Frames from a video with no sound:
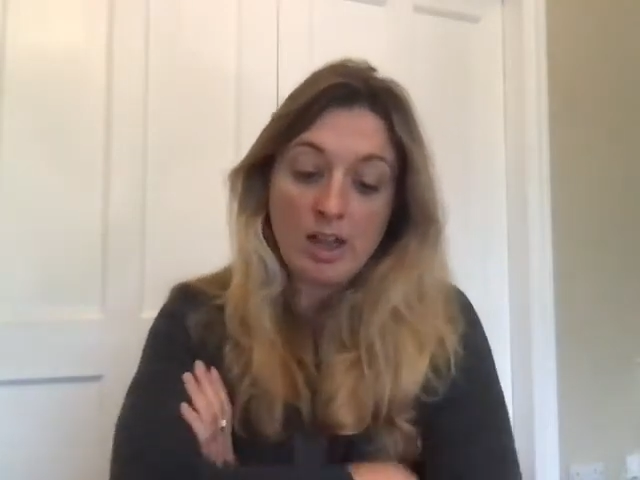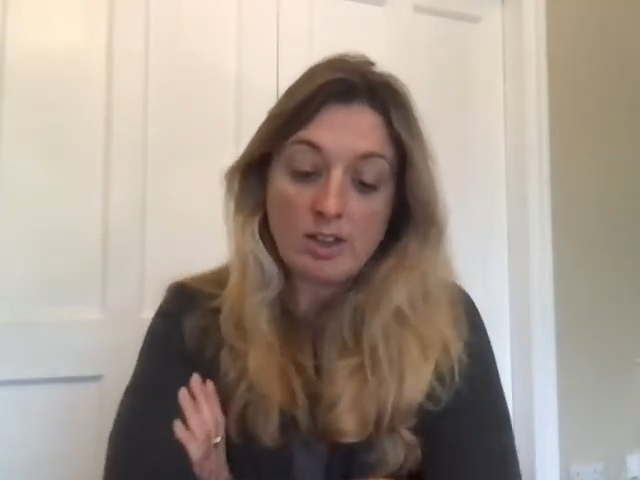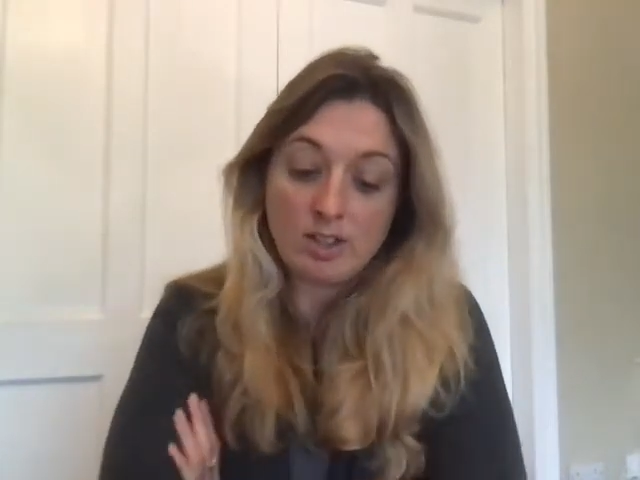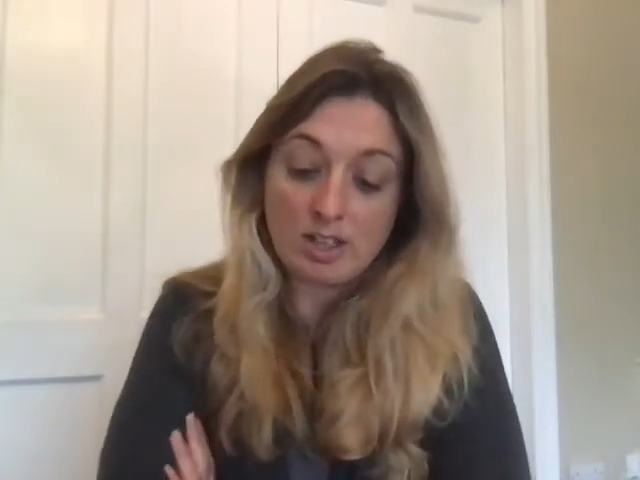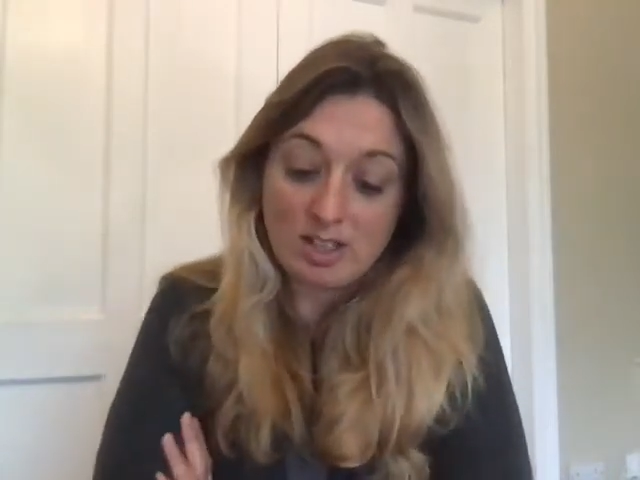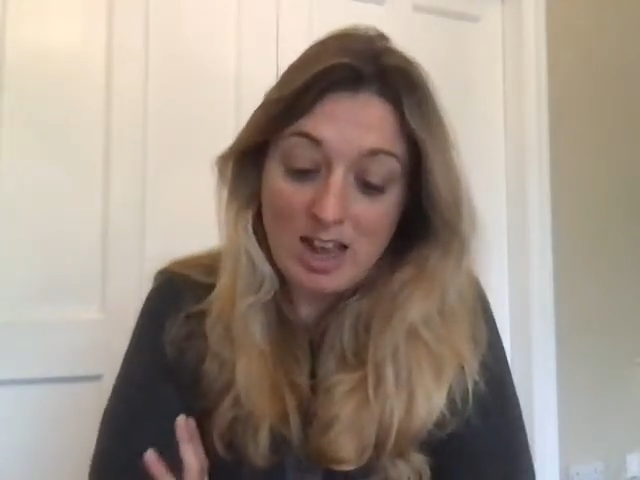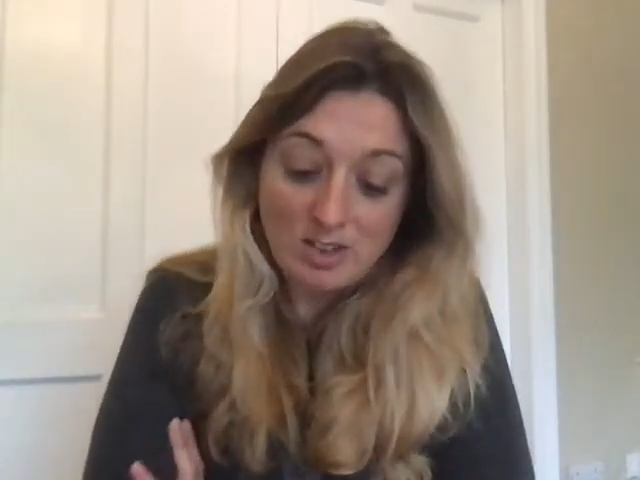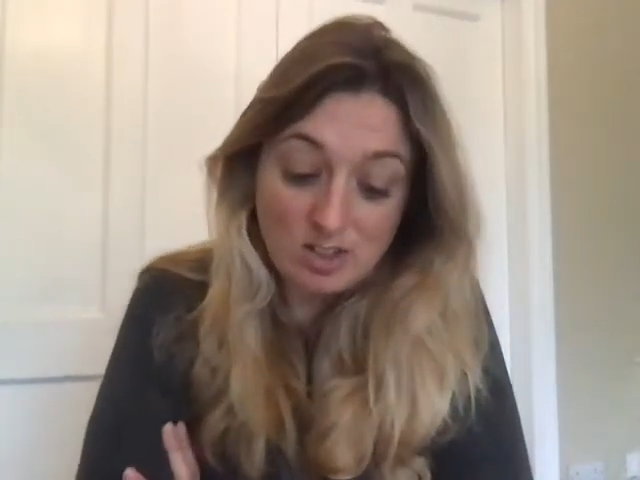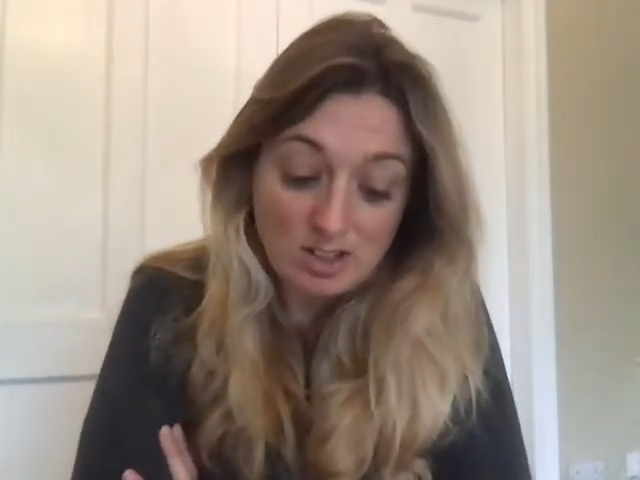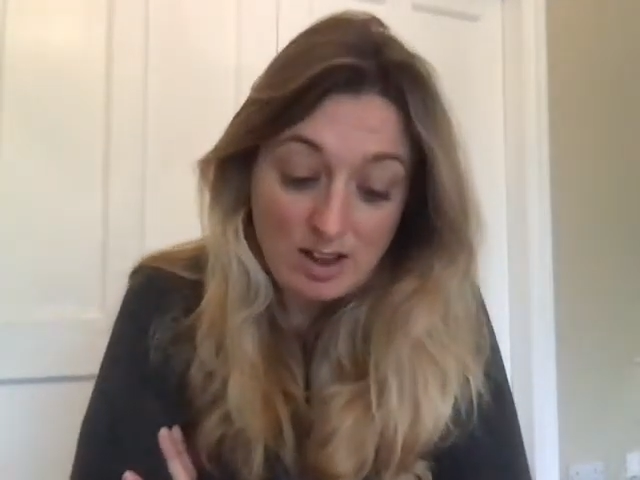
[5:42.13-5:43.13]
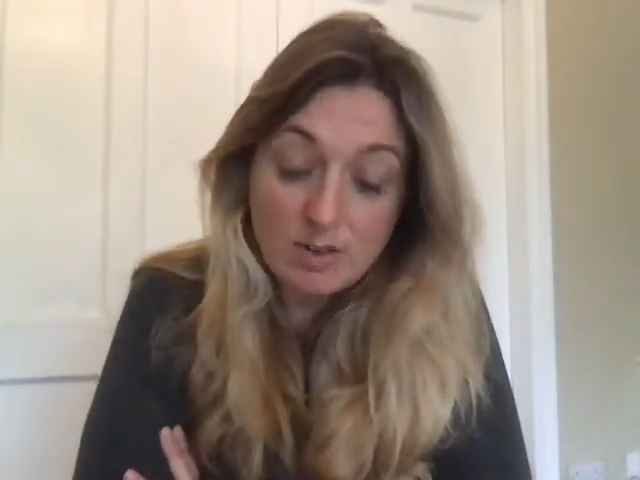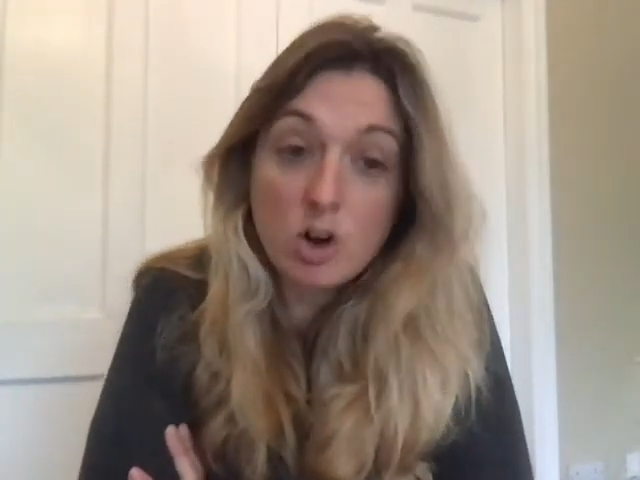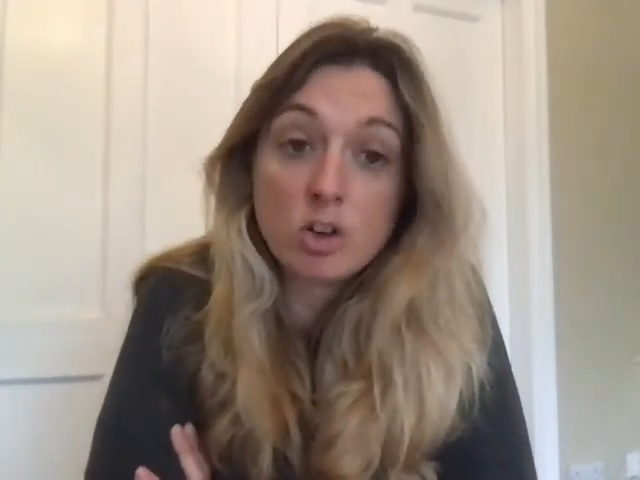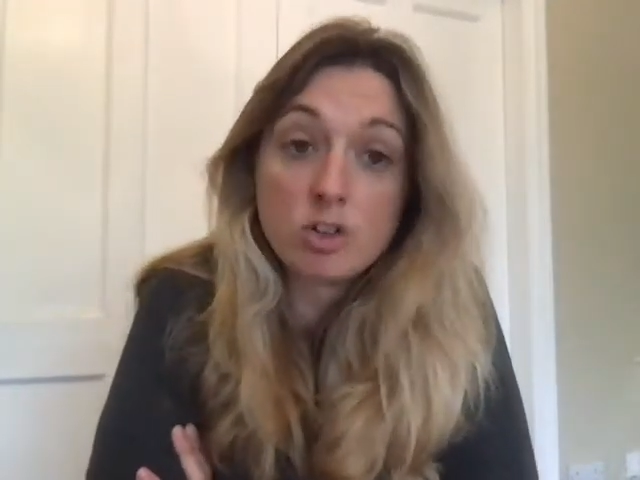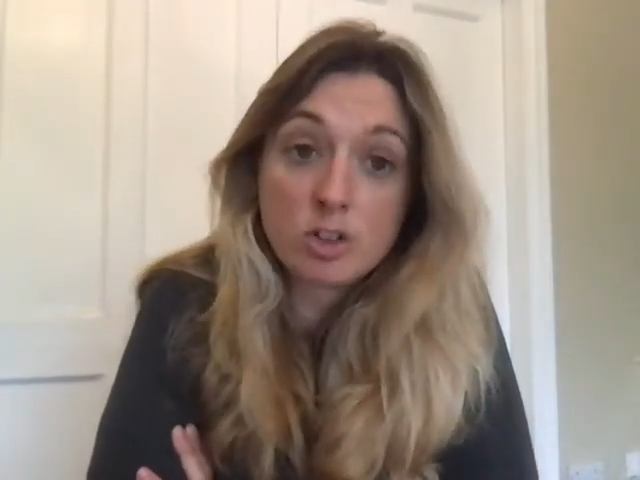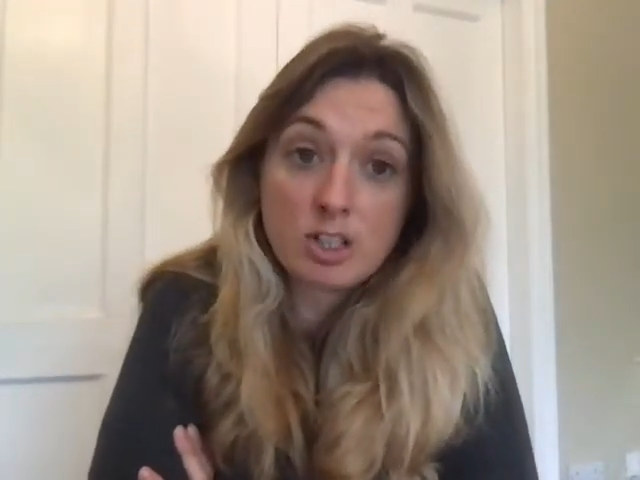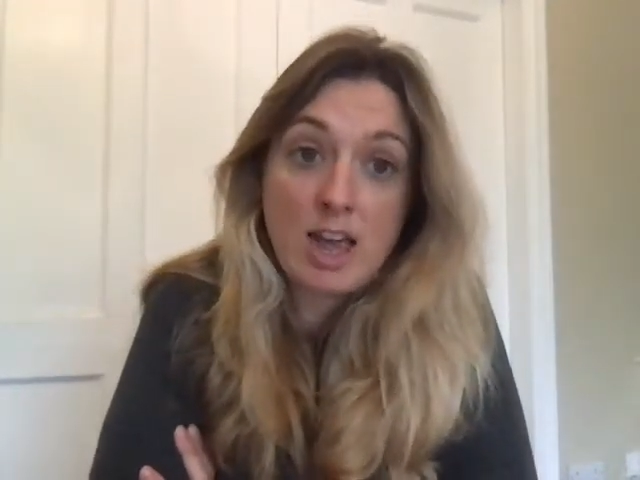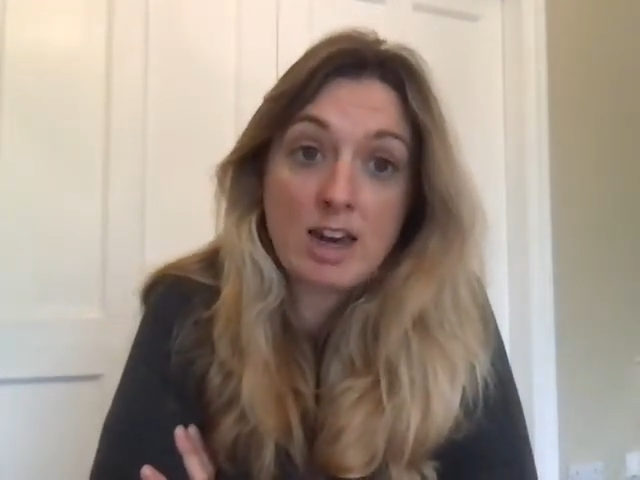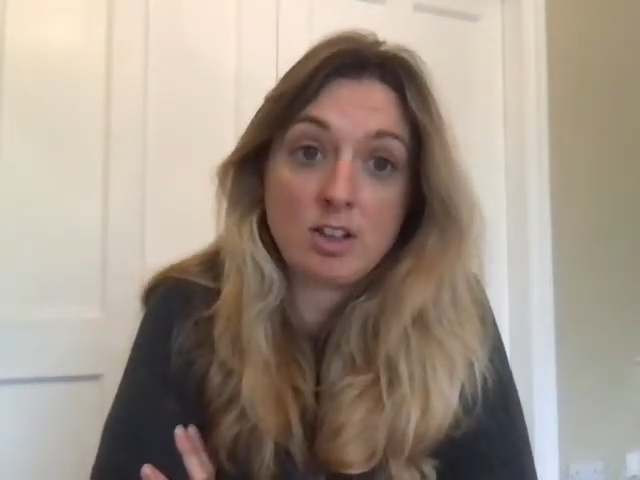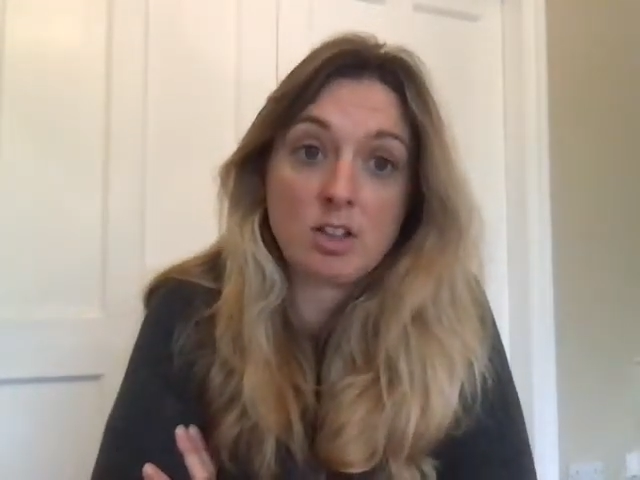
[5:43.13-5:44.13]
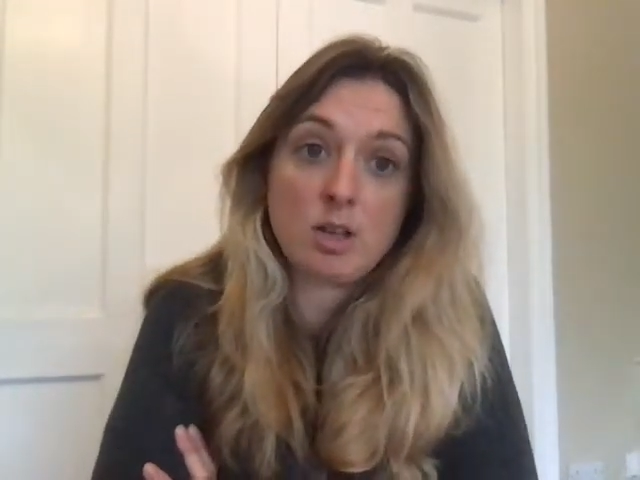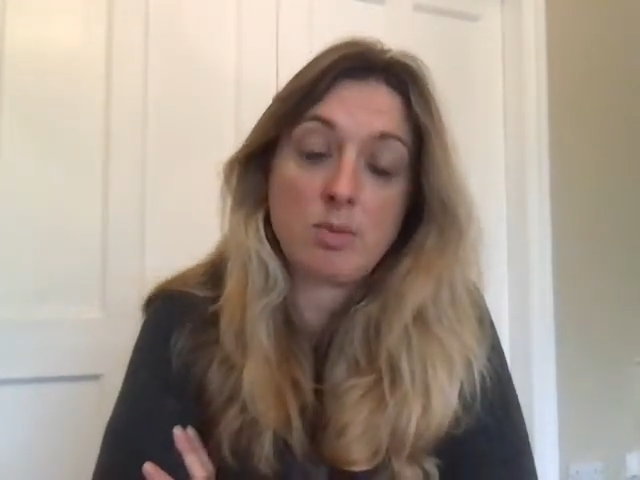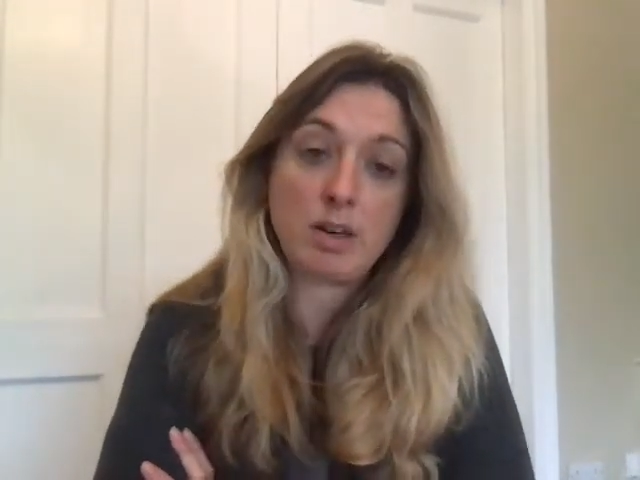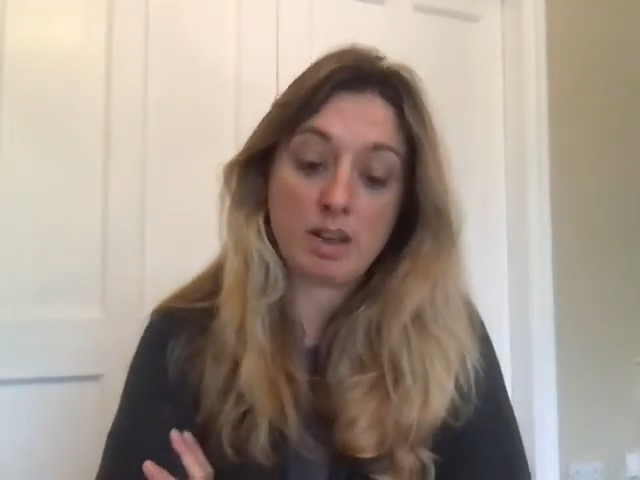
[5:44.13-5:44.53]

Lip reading: 6,700 tenants had been